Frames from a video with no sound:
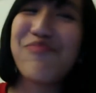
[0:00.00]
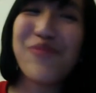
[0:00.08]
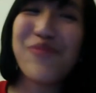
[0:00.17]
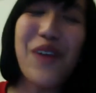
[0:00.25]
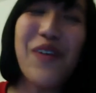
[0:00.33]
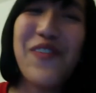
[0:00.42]

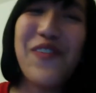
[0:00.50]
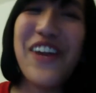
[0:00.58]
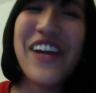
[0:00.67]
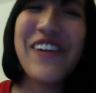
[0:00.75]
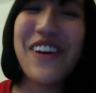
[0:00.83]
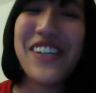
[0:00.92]
when Frank
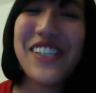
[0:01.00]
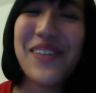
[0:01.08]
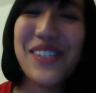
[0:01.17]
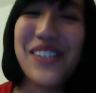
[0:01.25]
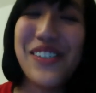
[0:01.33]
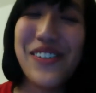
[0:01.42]
walked up
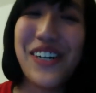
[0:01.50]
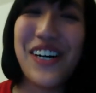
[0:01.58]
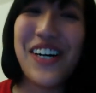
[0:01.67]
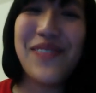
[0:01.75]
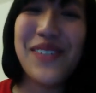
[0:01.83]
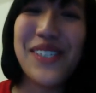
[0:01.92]
to
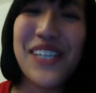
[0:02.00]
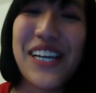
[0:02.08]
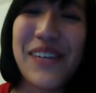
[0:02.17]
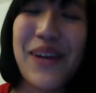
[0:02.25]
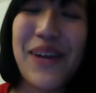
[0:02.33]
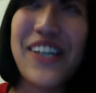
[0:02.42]
Alma's like
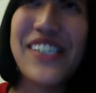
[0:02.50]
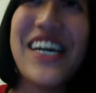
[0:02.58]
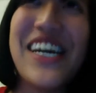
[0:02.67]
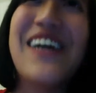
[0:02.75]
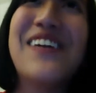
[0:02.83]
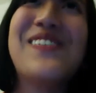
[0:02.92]
parents'
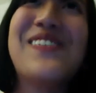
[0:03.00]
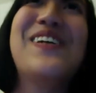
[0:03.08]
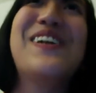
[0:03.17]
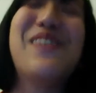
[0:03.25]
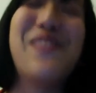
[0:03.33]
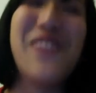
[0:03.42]
house
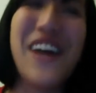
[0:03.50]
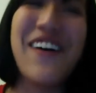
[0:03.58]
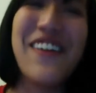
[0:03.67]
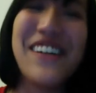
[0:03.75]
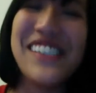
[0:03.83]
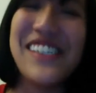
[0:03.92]
with
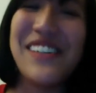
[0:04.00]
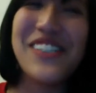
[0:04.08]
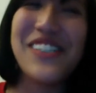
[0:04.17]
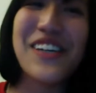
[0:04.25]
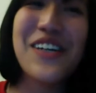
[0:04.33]
flowers, and I was like,